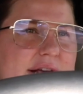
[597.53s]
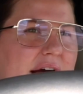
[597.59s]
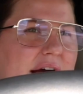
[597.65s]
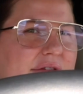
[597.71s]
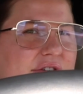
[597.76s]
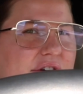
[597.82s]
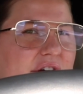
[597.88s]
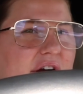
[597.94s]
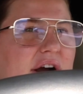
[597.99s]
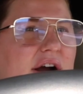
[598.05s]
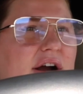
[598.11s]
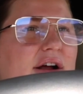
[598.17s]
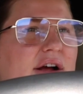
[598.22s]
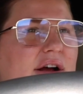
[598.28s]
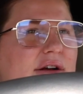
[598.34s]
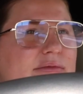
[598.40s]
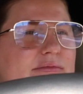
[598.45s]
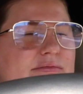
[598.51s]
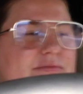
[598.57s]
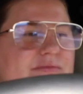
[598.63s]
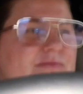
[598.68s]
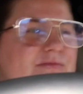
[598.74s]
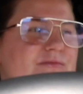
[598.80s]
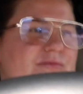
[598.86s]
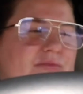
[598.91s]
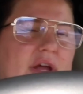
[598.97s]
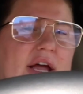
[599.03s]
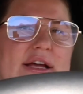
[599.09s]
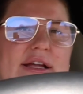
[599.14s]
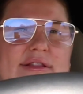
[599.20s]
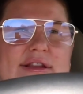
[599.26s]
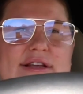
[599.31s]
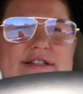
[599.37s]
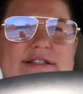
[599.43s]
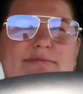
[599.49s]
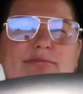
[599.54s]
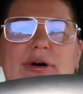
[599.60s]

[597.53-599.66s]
after I get these